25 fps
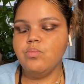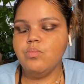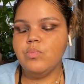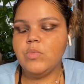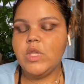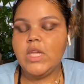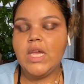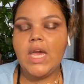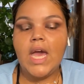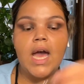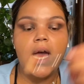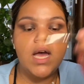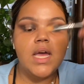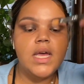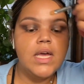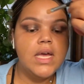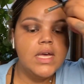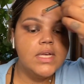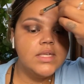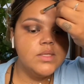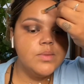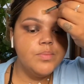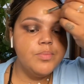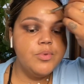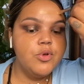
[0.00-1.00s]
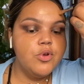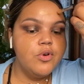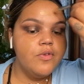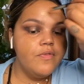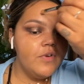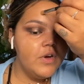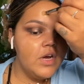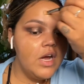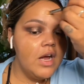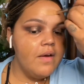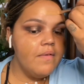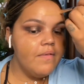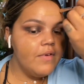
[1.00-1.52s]
yeah, it has a beautiful
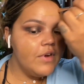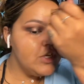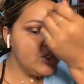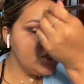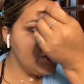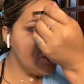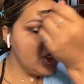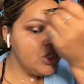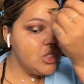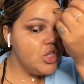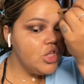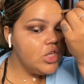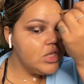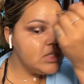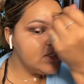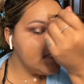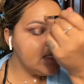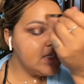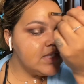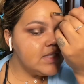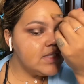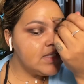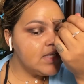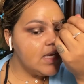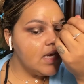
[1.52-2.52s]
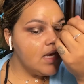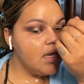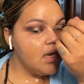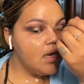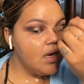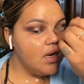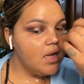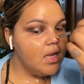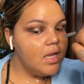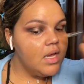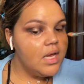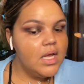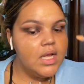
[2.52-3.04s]
coverage. It looks like skin.
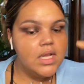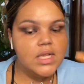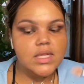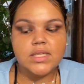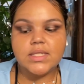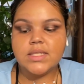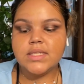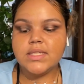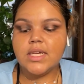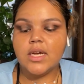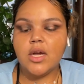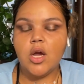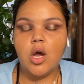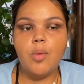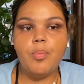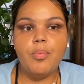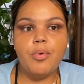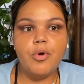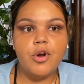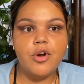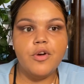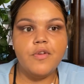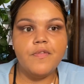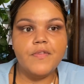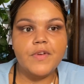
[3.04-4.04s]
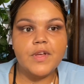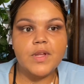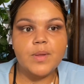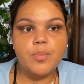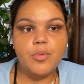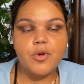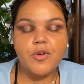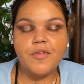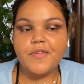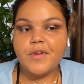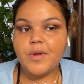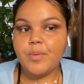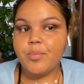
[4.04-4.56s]
This is like a perfect
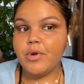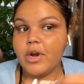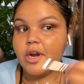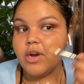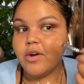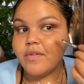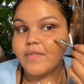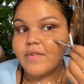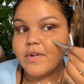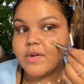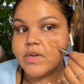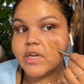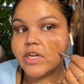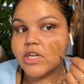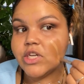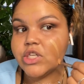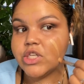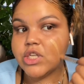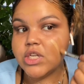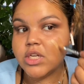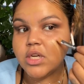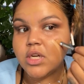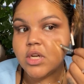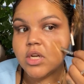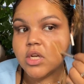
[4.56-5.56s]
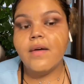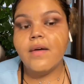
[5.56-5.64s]
bridal foundation.